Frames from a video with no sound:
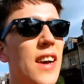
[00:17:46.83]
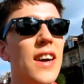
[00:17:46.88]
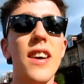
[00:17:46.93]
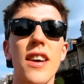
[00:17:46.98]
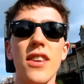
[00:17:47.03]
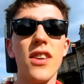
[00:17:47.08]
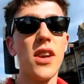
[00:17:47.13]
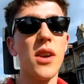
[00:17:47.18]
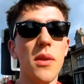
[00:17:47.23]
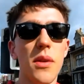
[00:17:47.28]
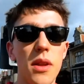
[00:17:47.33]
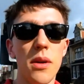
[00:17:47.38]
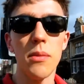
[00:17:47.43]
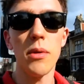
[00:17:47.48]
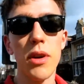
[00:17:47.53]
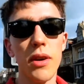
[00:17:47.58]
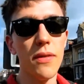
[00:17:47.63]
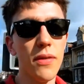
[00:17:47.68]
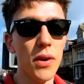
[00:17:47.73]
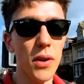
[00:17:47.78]
I don't know whether I'm
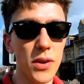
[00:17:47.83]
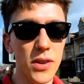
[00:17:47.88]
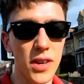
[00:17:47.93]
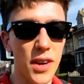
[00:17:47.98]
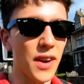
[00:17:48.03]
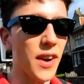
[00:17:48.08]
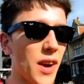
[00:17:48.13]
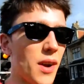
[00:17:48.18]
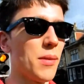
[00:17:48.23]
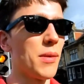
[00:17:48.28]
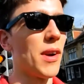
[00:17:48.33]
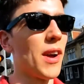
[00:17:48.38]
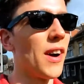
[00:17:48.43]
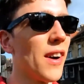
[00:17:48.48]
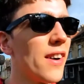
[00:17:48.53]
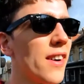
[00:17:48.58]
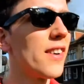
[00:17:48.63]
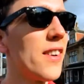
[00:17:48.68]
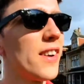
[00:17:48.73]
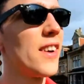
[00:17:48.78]
looking forward to going home or not.
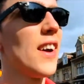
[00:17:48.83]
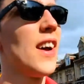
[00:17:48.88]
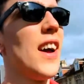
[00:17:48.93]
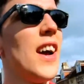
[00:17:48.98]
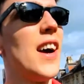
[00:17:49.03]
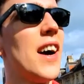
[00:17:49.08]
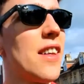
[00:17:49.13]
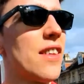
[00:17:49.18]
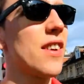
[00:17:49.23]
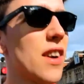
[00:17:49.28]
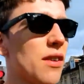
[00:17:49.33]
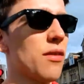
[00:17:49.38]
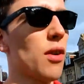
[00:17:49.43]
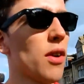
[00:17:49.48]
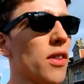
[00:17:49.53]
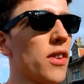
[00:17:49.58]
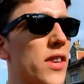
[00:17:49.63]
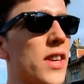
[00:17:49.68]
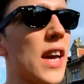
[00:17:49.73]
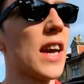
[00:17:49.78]
I think I'd
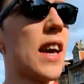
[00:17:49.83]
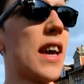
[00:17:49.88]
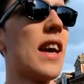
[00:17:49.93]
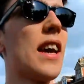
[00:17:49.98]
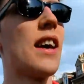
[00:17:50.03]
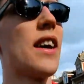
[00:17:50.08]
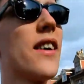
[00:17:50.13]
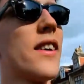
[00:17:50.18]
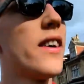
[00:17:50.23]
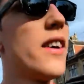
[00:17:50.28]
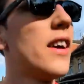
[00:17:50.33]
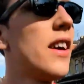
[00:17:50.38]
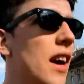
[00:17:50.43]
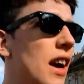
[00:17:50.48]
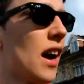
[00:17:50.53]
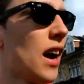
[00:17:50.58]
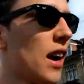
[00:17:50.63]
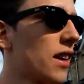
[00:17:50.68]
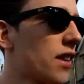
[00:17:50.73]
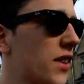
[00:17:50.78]
rather stay here.
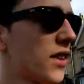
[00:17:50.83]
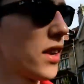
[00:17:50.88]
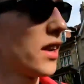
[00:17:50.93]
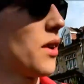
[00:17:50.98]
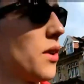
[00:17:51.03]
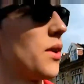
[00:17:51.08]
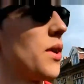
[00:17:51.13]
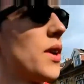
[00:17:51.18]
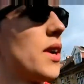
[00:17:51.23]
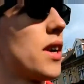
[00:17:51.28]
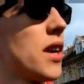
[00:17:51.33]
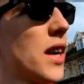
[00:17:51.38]
I still